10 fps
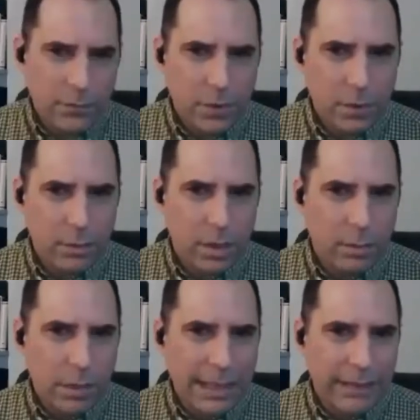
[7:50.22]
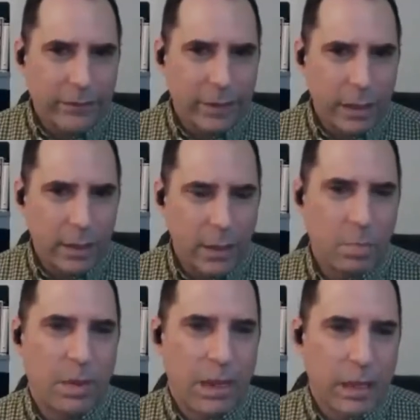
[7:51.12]
talked about mindset in the
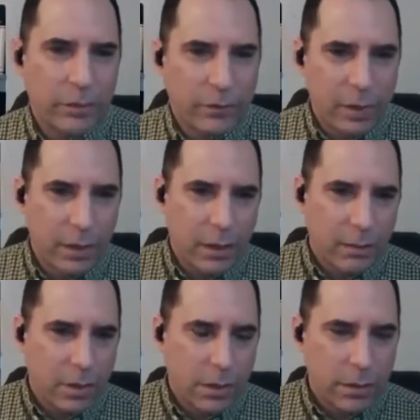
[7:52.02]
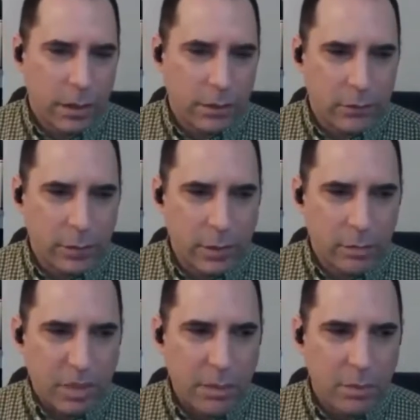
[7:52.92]
past, and I'm curious, with the
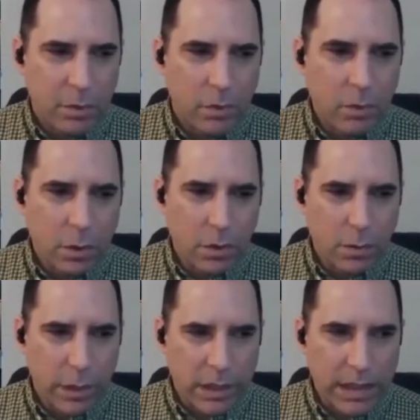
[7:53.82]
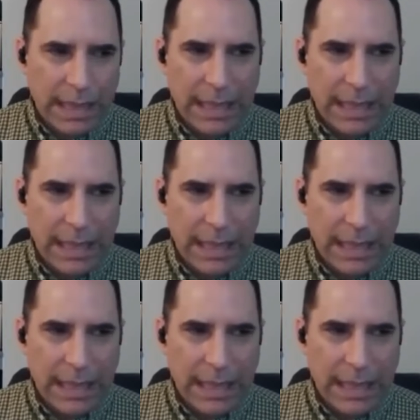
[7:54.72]
people you work with,